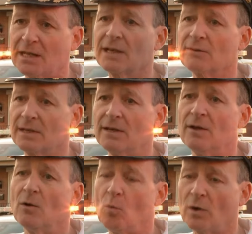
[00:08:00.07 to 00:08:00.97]
and clearly
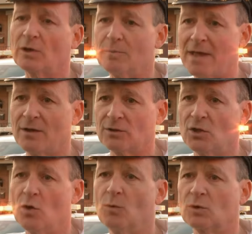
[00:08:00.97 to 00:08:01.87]
one of the males
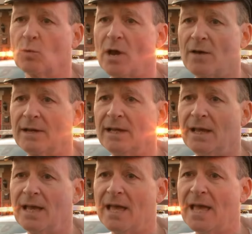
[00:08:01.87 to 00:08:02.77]
who was wearing
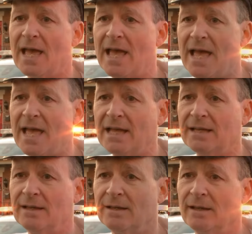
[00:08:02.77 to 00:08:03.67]

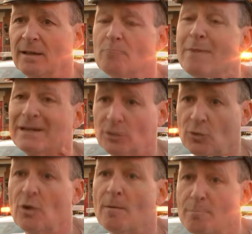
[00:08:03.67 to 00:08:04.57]
a
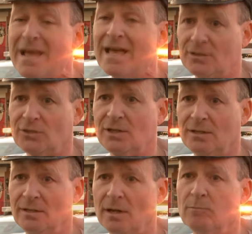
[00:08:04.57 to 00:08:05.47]
medical mask,
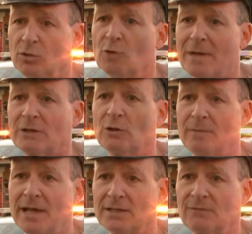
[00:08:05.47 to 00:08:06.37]
a blue medical
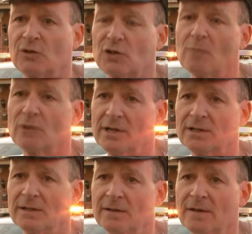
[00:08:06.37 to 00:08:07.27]
mask, for some
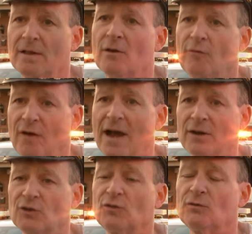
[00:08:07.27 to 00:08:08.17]
reason,
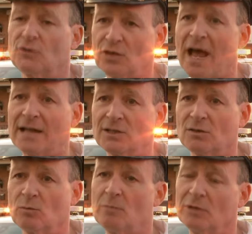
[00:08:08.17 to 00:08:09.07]
fired
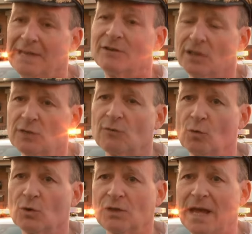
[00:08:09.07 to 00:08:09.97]
shots. We believe at least
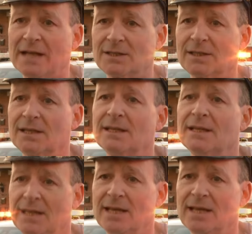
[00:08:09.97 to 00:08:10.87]
four shots
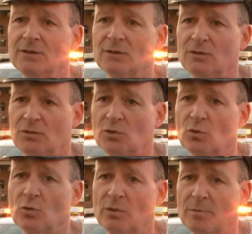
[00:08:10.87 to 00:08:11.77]

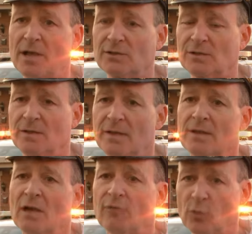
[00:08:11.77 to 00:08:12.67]
into the bus.
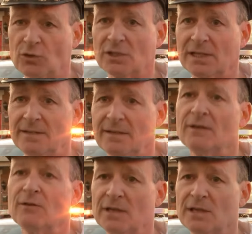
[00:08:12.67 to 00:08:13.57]
Now, fortunately,
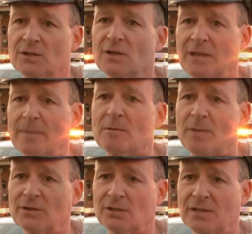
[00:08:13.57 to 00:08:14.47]
these SEPTA
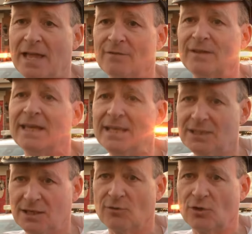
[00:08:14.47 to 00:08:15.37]
buses have
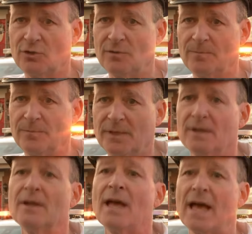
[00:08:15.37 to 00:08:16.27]
interior
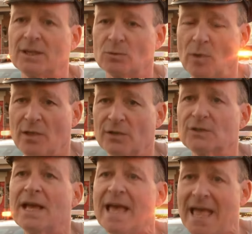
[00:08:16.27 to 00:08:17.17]
as well
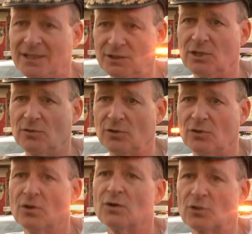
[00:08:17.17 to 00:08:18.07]
as
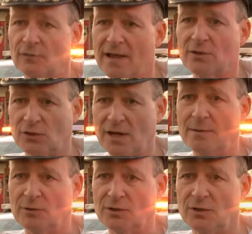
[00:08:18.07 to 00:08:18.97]
exterior surveillance
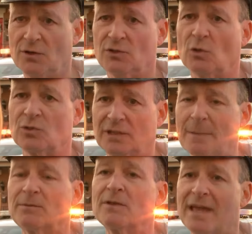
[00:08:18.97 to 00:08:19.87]
cameras. So
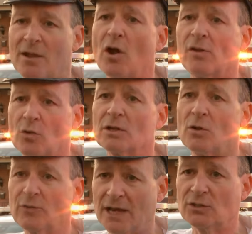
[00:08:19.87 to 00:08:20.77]
SEPTA, they are on
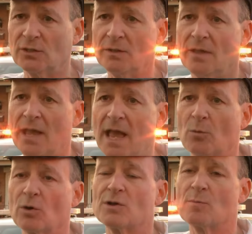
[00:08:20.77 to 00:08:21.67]
location
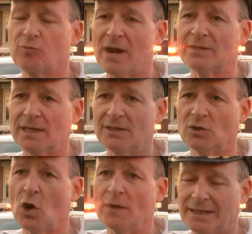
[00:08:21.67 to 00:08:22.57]
and we're in the
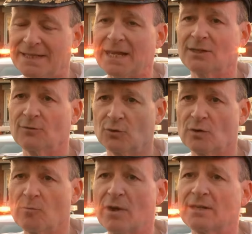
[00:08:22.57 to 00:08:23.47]
process, our detectives are
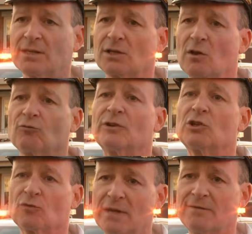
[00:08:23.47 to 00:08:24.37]
in the process of
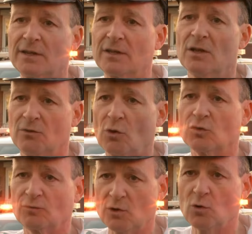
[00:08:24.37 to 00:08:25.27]
retrieving
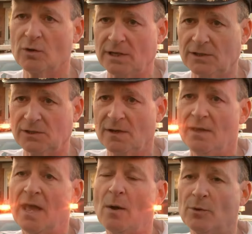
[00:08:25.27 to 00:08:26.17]
those recordings.
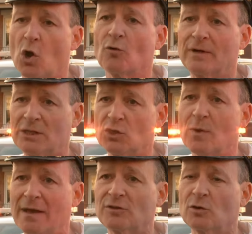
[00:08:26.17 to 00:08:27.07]
And we already
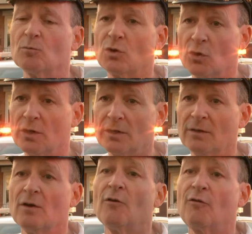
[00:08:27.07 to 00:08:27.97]
do have some good
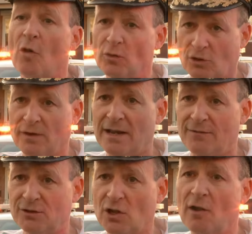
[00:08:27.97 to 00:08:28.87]

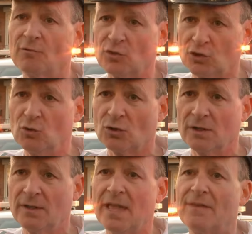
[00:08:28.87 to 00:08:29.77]
photographs of the
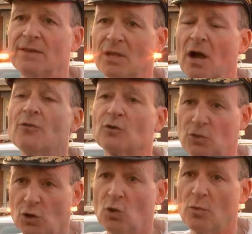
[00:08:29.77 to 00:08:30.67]
shooter and the other
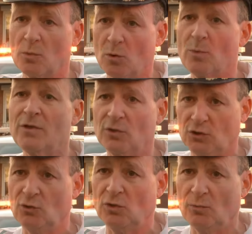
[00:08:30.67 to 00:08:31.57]
two that were with the
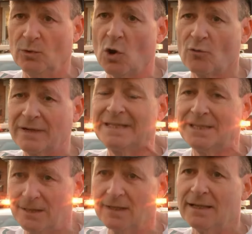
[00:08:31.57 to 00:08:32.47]
shooter. We already
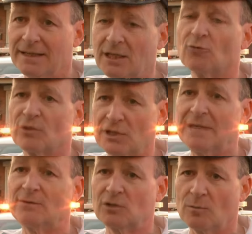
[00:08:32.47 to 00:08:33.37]
did
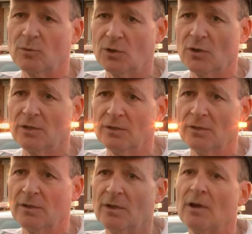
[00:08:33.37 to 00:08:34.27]
receive some good